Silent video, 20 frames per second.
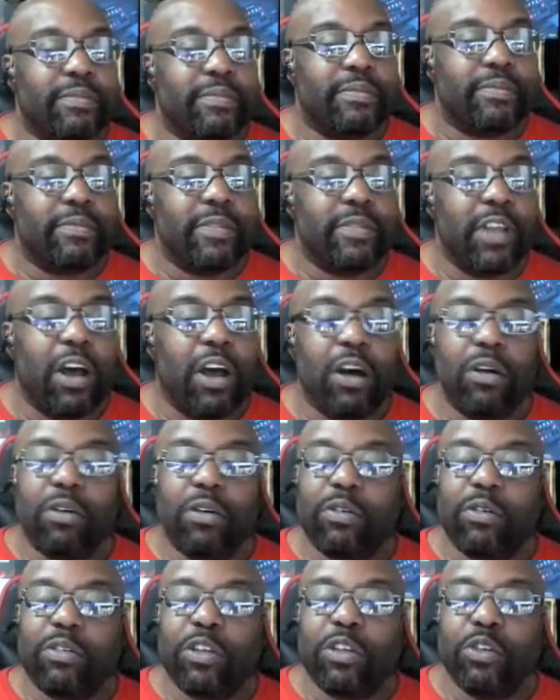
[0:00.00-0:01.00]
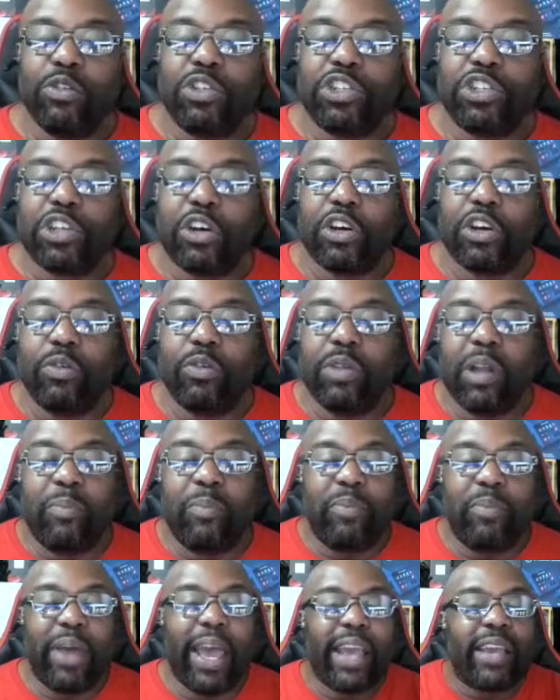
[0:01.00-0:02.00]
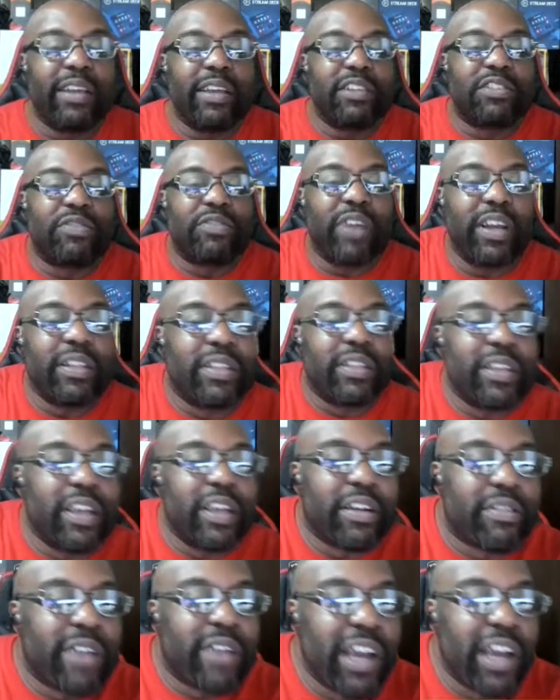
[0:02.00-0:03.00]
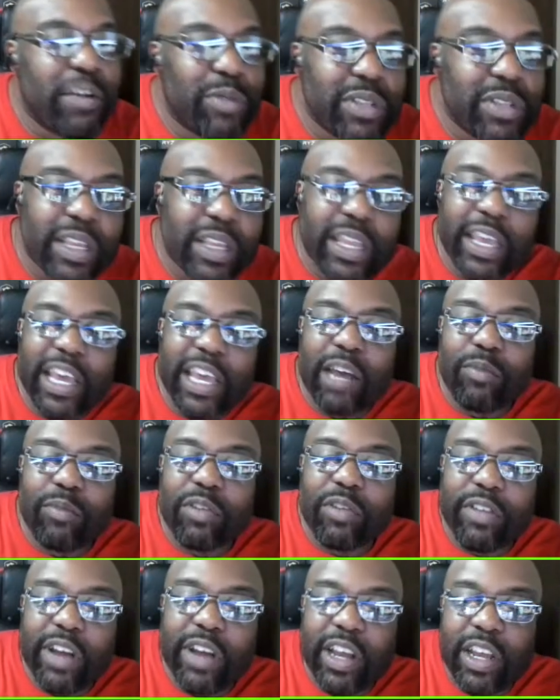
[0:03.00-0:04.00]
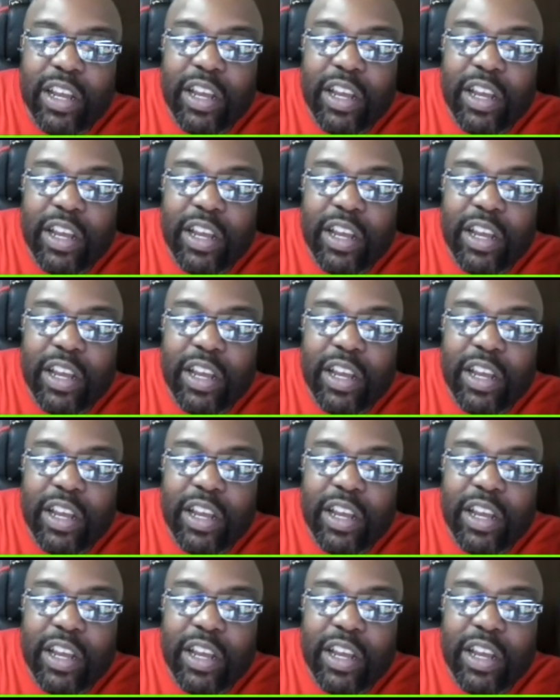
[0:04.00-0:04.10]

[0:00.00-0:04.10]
No, you showed a package right there, right, with the camera, right?